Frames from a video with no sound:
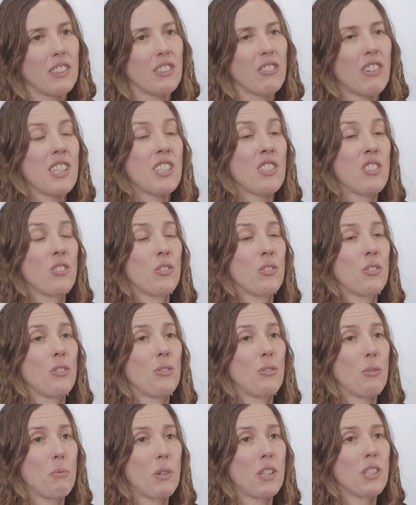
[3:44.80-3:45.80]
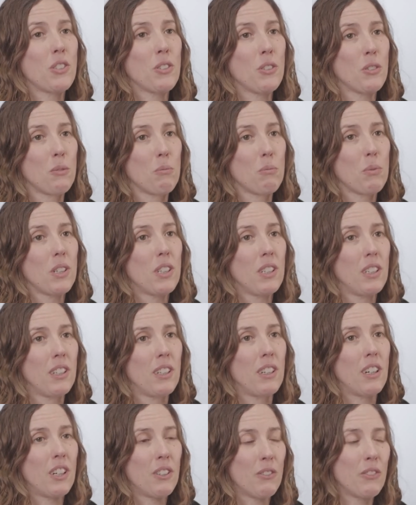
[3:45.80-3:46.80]
great draw for my job.
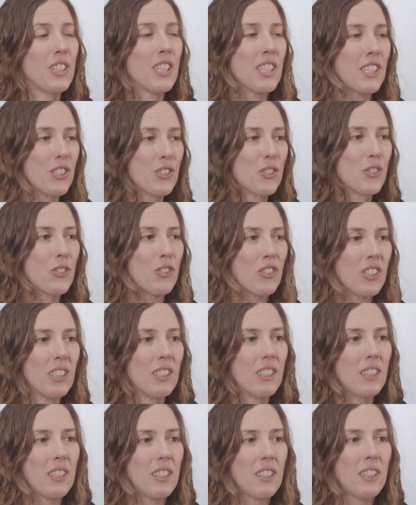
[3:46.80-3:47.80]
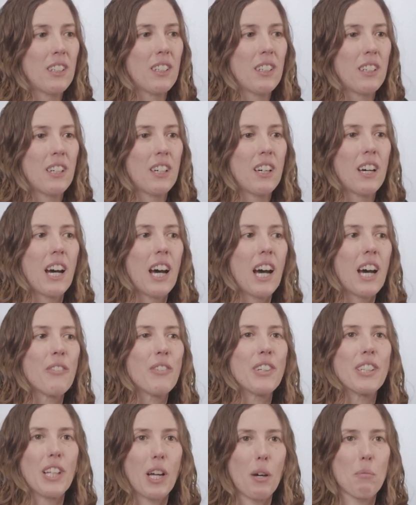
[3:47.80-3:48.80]
I really enjoy
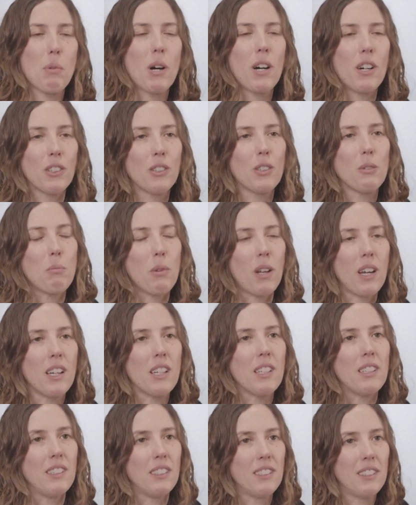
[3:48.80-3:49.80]
having that part to play.